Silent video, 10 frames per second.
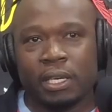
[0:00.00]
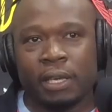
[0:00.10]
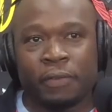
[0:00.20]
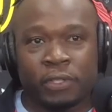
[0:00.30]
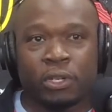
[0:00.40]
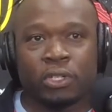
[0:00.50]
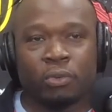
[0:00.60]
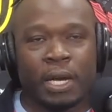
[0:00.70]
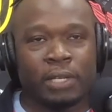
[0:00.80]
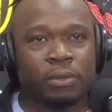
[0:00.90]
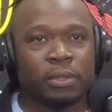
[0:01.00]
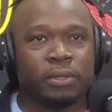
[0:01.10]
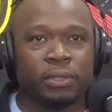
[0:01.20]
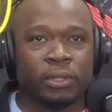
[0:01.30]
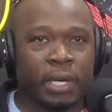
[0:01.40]
infrastructure wise
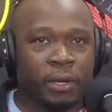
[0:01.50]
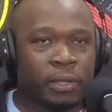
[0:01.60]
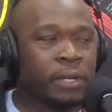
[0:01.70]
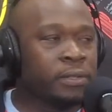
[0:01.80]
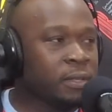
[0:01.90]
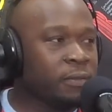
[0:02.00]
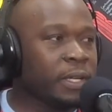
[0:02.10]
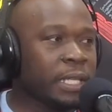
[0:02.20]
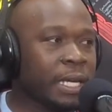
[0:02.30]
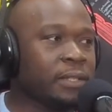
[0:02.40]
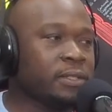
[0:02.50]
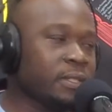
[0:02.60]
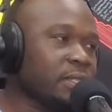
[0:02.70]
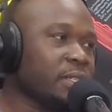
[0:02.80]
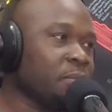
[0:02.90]
with, healthcare and stuff like that,
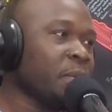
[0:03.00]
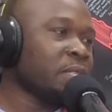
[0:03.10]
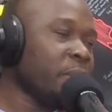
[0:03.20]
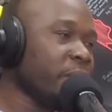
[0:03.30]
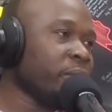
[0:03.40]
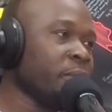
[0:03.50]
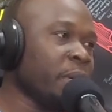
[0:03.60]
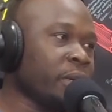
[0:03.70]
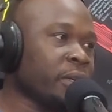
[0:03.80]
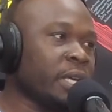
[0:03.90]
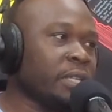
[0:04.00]
it's much better in America,